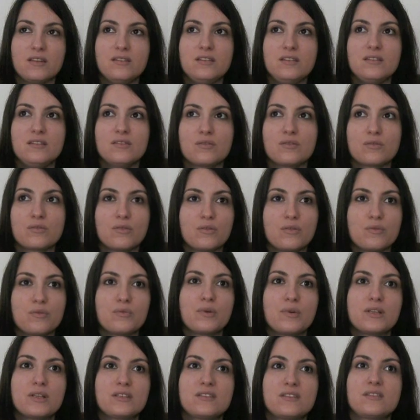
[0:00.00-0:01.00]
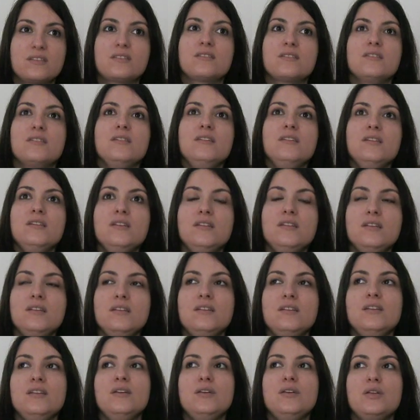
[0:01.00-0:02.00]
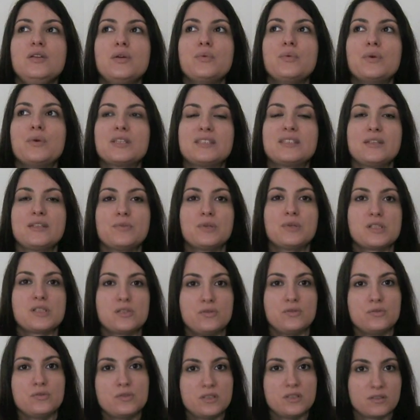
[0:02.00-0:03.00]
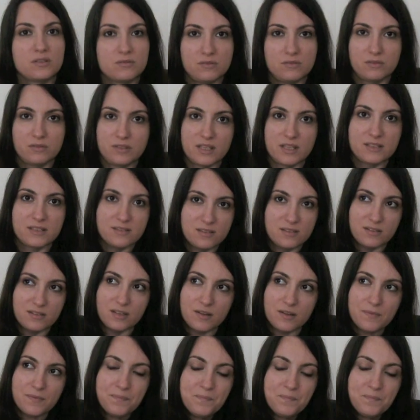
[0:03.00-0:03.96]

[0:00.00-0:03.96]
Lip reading: did not know what he was using to test her.